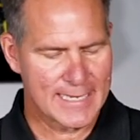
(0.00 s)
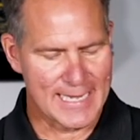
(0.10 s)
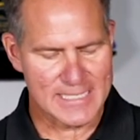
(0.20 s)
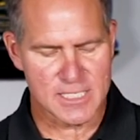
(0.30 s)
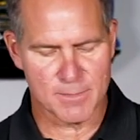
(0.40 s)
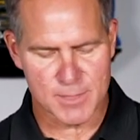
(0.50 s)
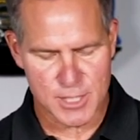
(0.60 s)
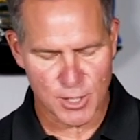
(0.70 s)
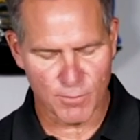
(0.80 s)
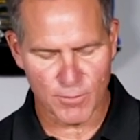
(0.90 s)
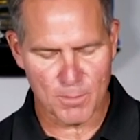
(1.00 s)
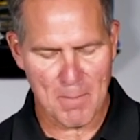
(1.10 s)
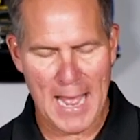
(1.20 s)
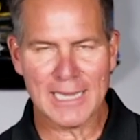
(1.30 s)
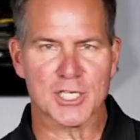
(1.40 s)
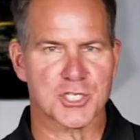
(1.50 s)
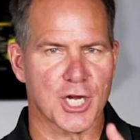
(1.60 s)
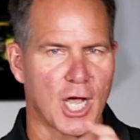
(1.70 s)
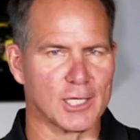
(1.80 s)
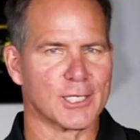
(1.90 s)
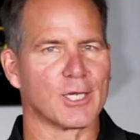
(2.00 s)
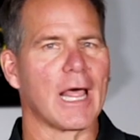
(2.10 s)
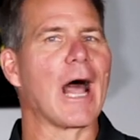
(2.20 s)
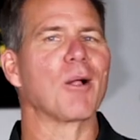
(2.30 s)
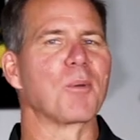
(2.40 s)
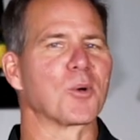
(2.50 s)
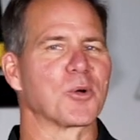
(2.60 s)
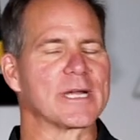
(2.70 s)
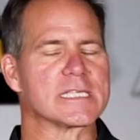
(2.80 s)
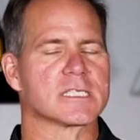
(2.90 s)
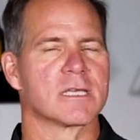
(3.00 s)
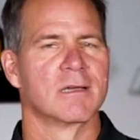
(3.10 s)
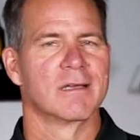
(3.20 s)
get some silver polish, a little elbow grease,